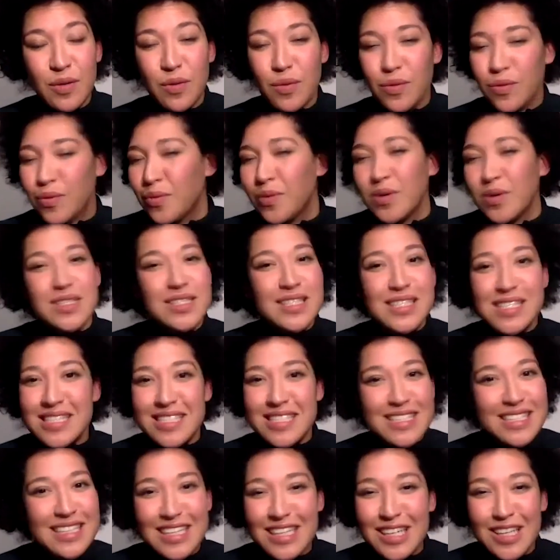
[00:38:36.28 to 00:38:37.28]

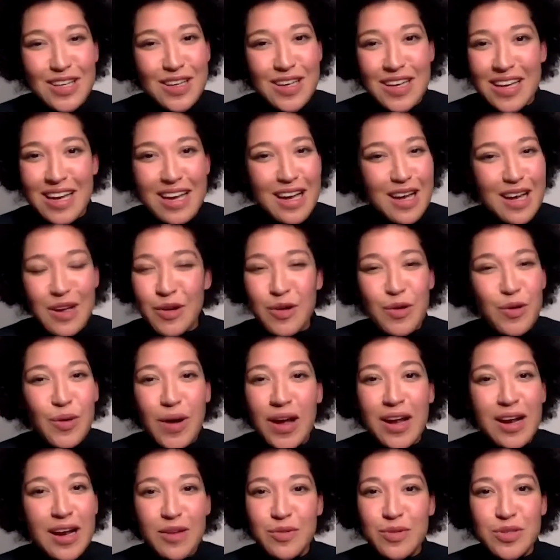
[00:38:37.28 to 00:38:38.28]
was
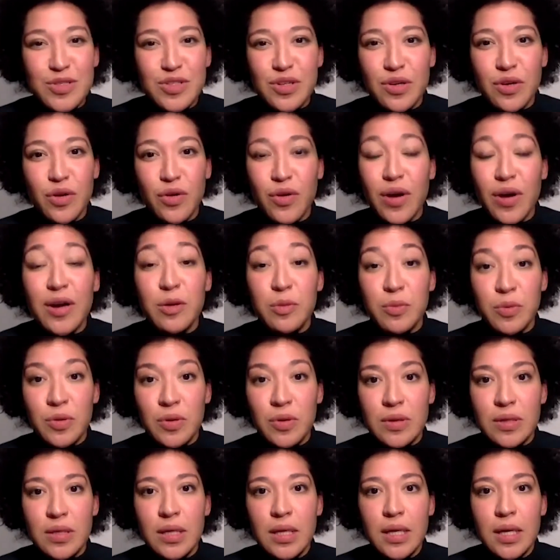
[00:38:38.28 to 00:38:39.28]
incredible. It was
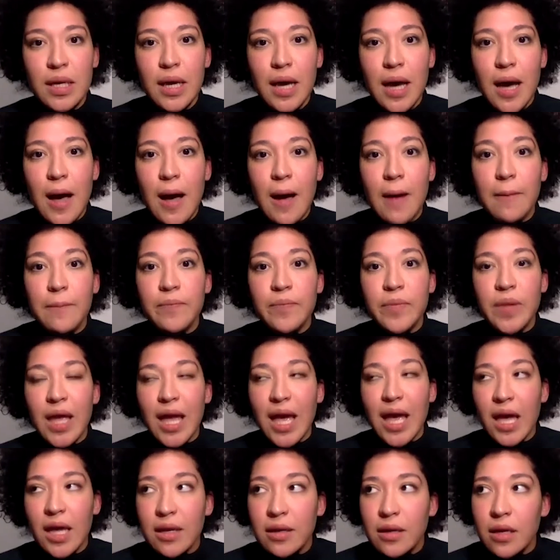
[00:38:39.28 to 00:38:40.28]
incredible. Um,
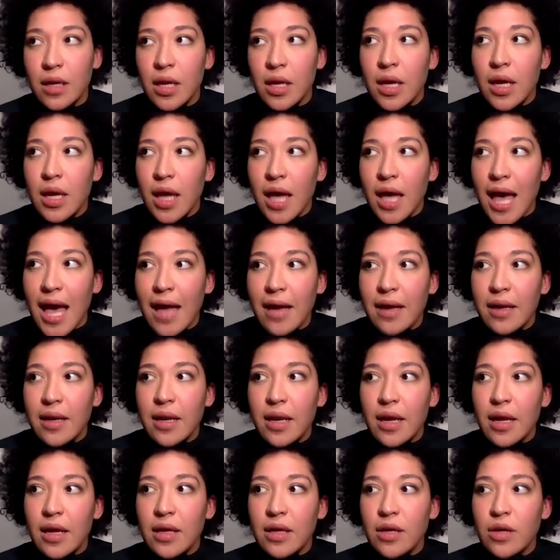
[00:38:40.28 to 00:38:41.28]
and and
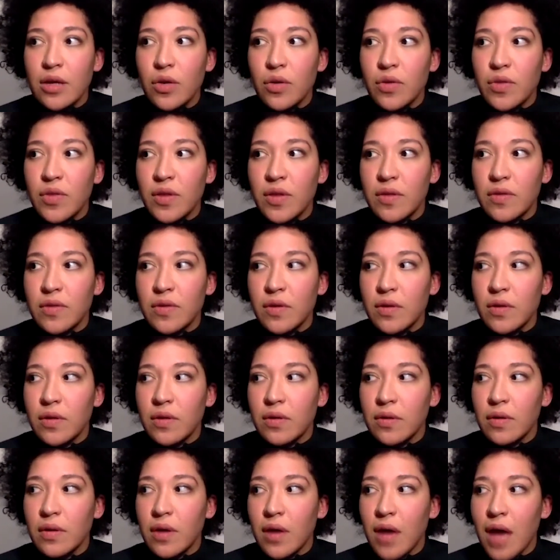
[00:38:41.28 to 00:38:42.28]
you know the
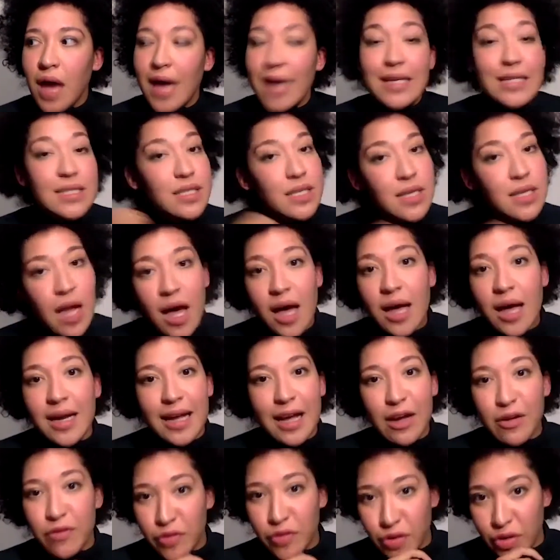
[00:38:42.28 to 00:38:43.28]
the I did not
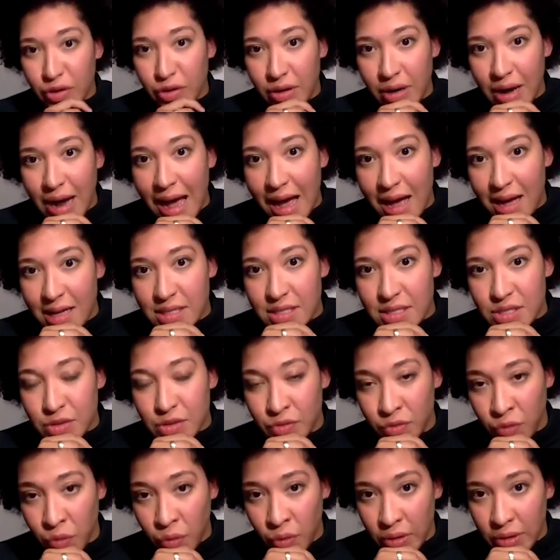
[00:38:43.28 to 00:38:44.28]
ever ask
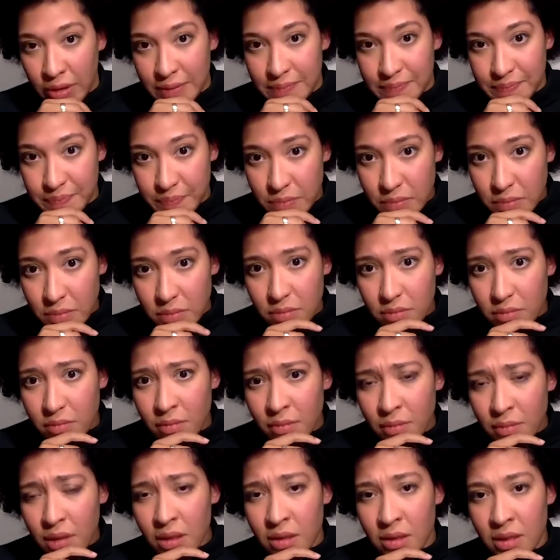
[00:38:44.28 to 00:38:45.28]
for
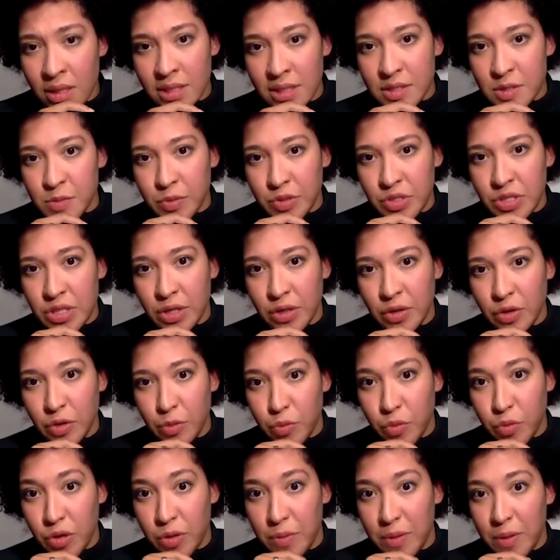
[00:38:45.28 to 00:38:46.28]
this particular
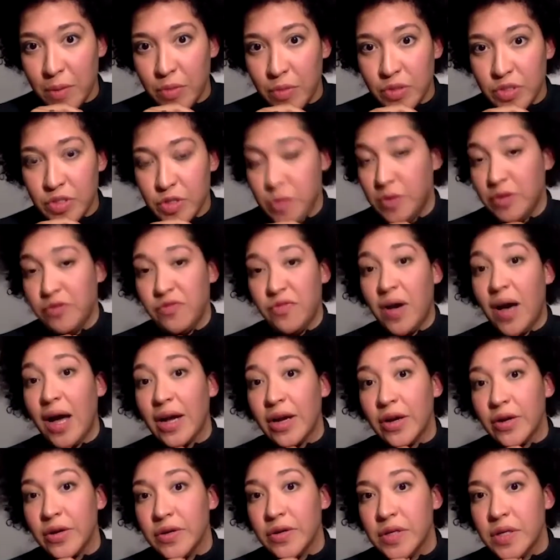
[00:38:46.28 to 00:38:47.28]
board member to be
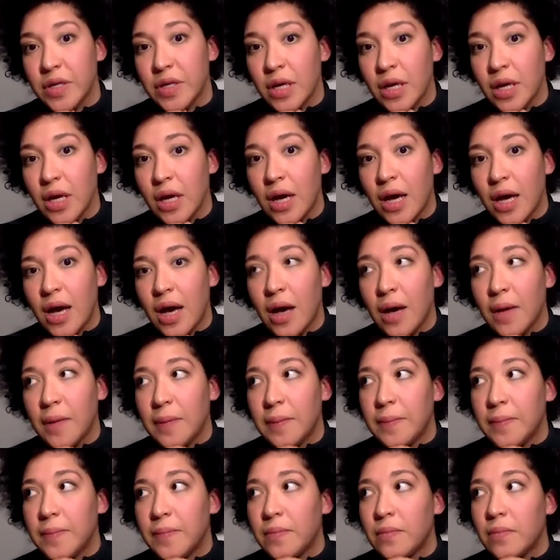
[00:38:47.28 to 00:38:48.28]
fired,
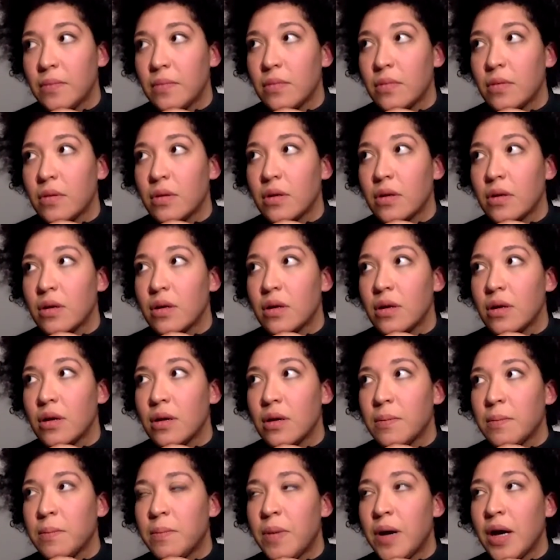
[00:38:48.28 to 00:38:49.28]
um,
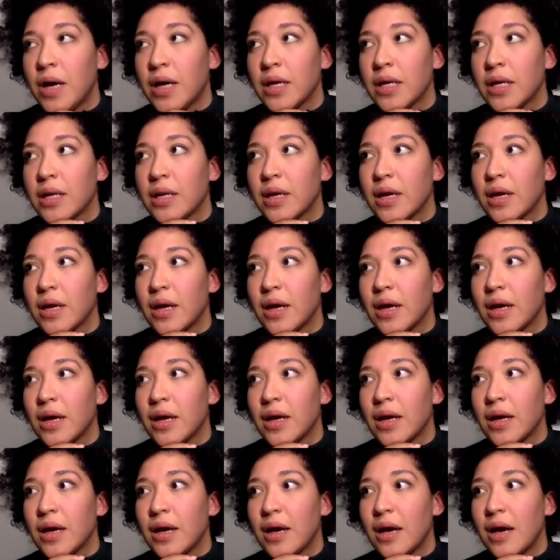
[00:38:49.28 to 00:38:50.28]
but
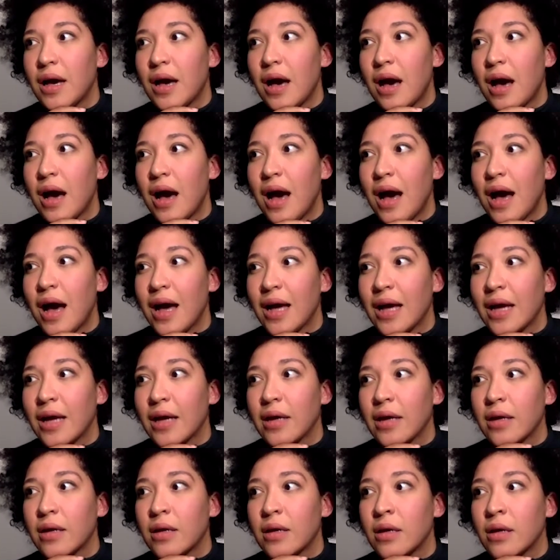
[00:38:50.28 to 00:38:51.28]

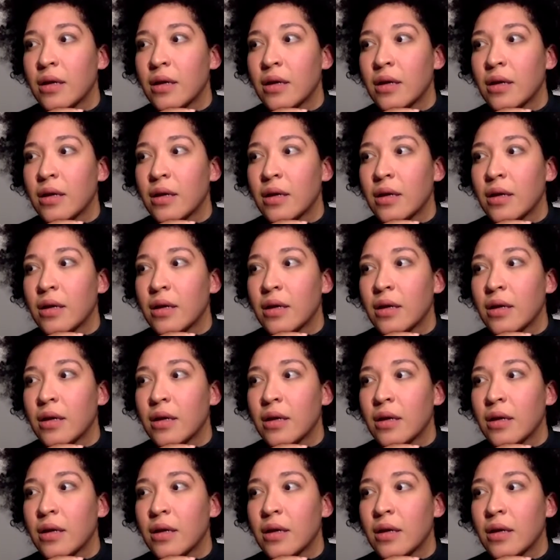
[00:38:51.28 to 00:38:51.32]
I